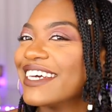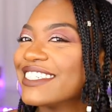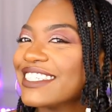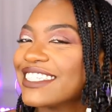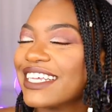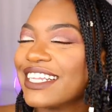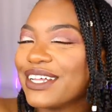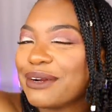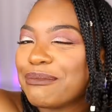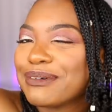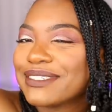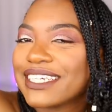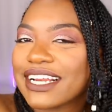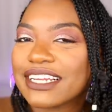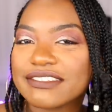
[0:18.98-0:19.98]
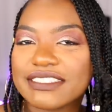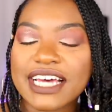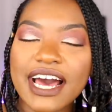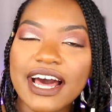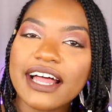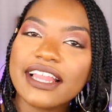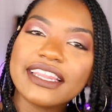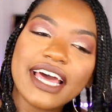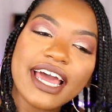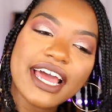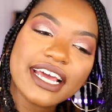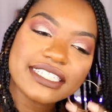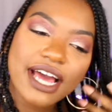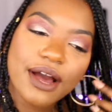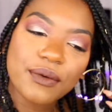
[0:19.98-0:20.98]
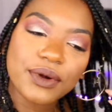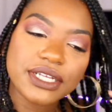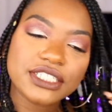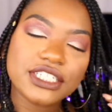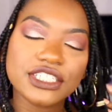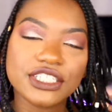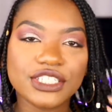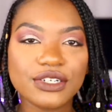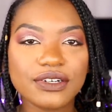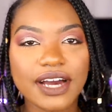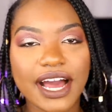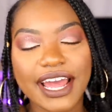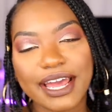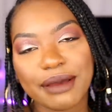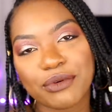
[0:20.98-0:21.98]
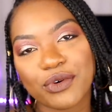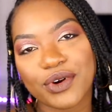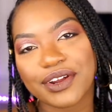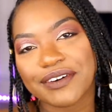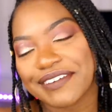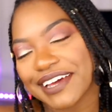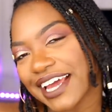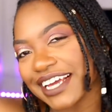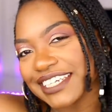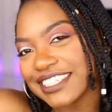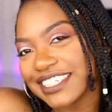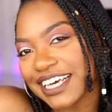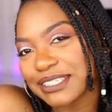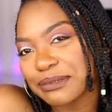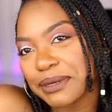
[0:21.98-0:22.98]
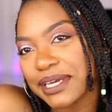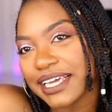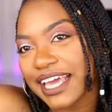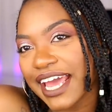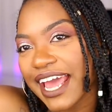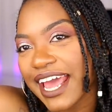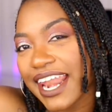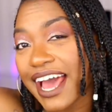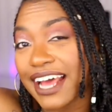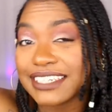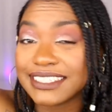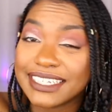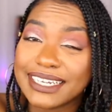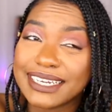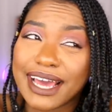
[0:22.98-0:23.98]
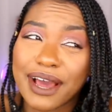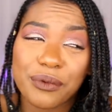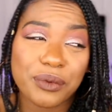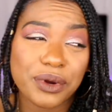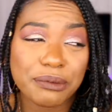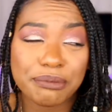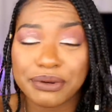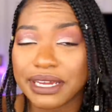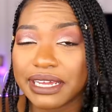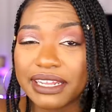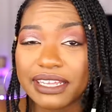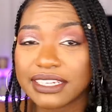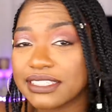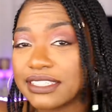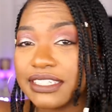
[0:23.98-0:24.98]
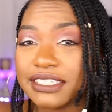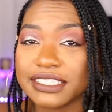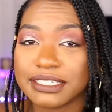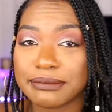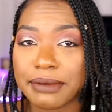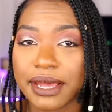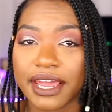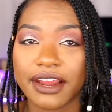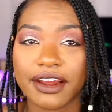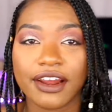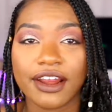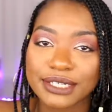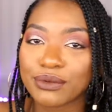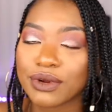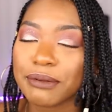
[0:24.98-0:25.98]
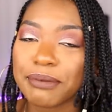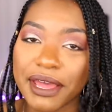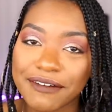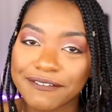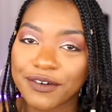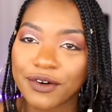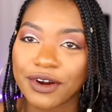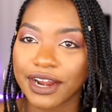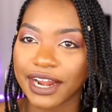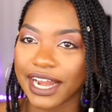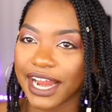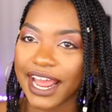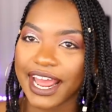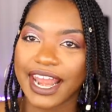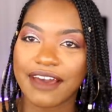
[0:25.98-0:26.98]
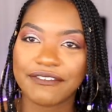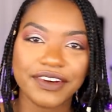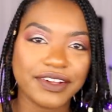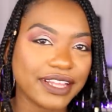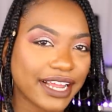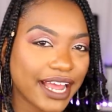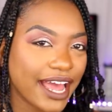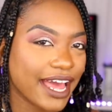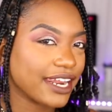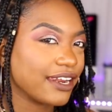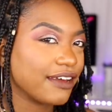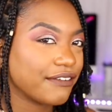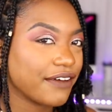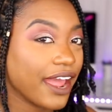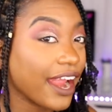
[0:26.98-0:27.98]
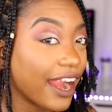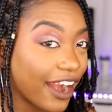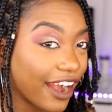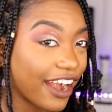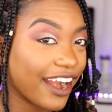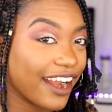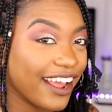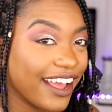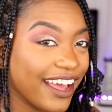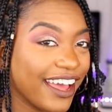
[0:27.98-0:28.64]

Just a little protective style that I wanted to do. I am going on vacation next week and I did not want to put any extensions in my hair. Didn't want to pay for it and I felt like I had enough hair